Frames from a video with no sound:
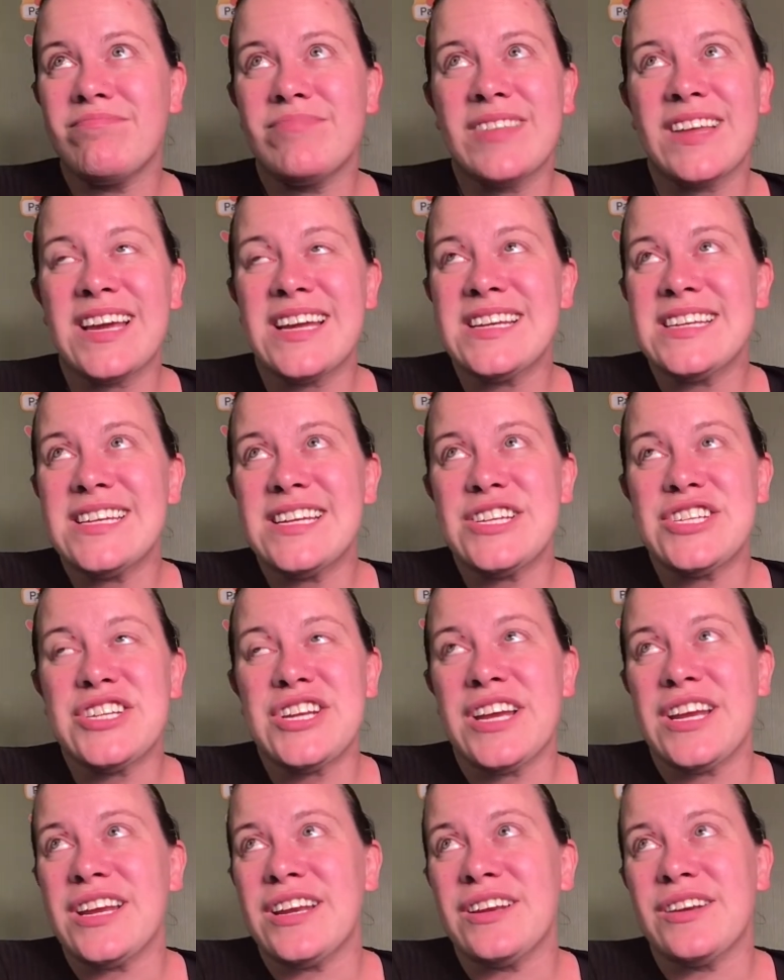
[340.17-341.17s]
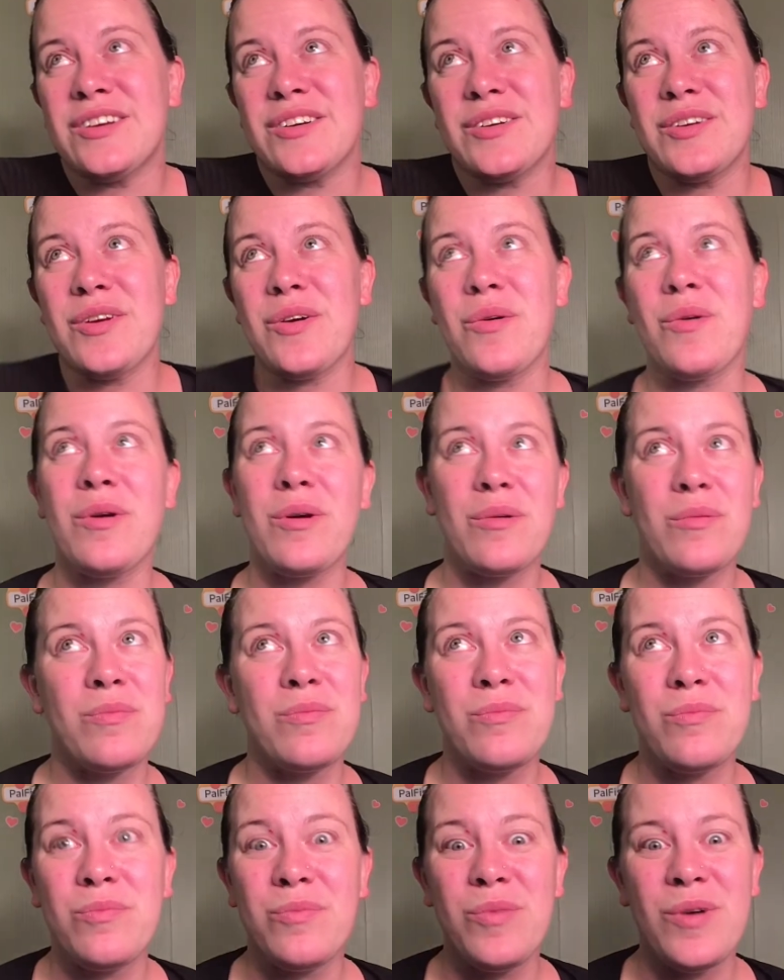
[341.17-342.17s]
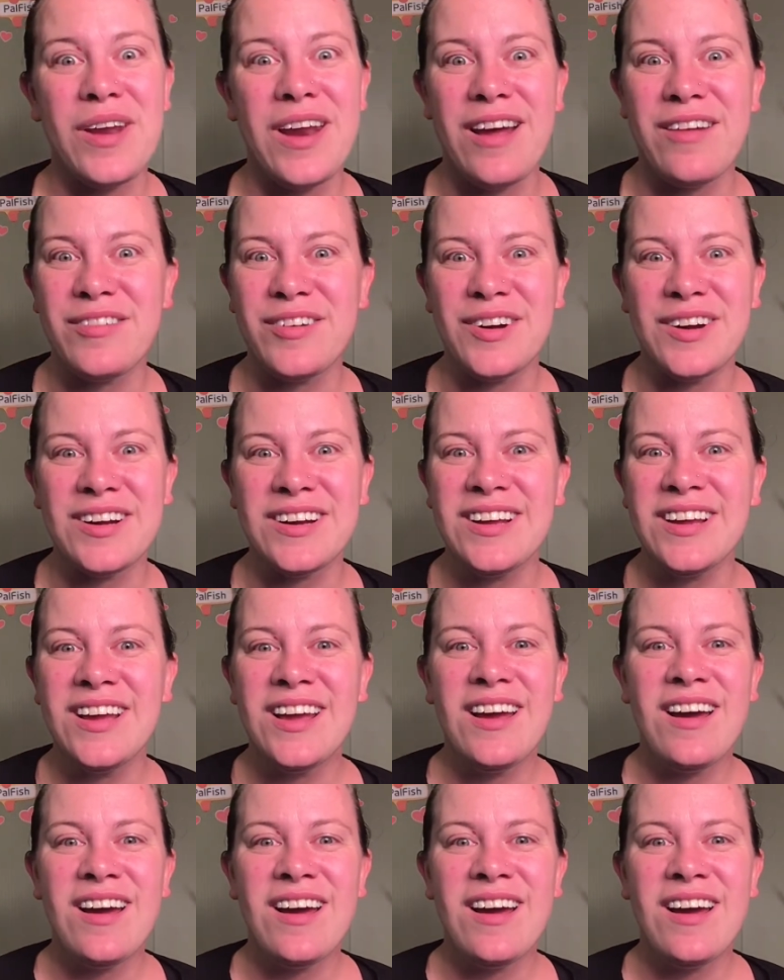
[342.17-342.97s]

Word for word: the condition or whatever,